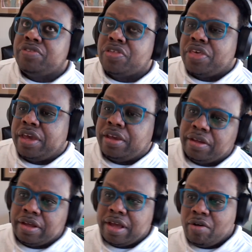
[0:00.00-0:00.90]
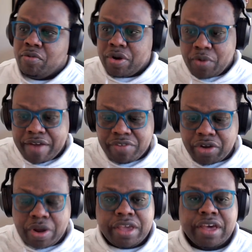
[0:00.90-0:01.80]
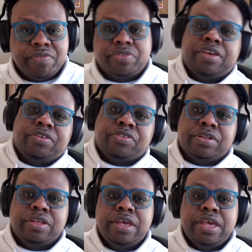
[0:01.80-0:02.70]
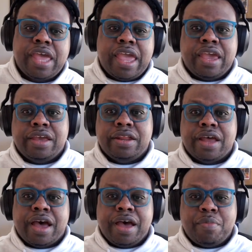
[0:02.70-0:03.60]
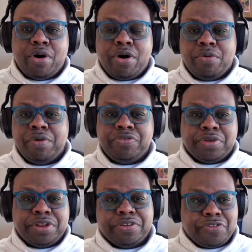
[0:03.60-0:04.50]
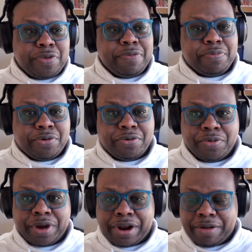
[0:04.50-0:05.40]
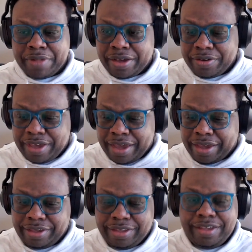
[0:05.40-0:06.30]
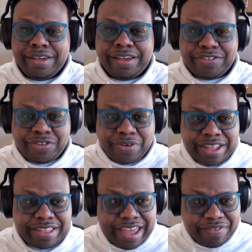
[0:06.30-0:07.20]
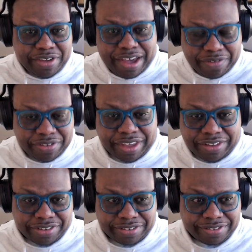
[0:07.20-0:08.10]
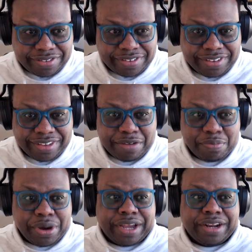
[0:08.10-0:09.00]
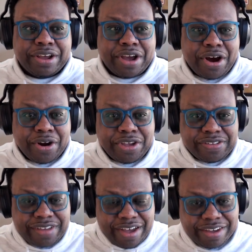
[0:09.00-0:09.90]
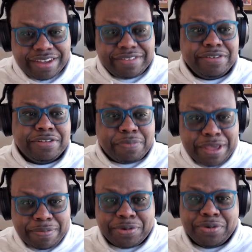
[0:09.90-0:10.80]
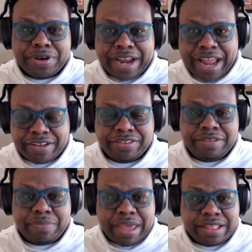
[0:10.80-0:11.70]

the thing. We're, we're having a great conversation. And I'm always one of those people where I'm like, okay, it's great to have a conversation, but are you talking to the people who can actually make